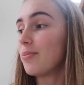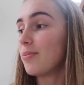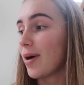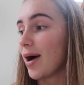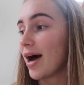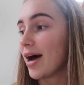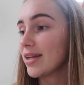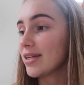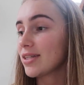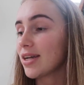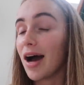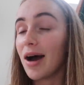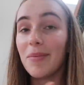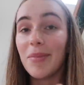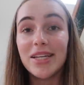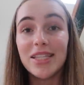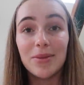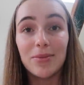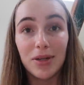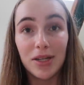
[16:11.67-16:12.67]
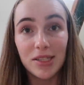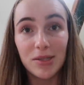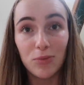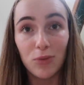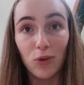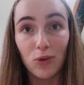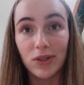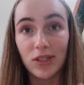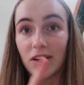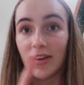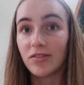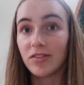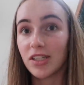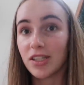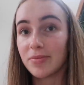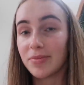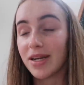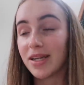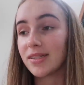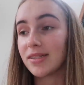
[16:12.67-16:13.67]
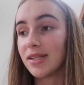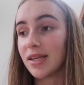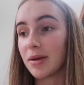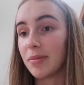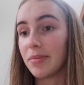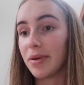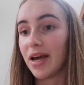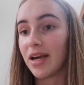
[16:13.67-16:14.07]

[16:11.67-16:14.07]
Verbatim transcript: But I made the bliss balls and I've just made a second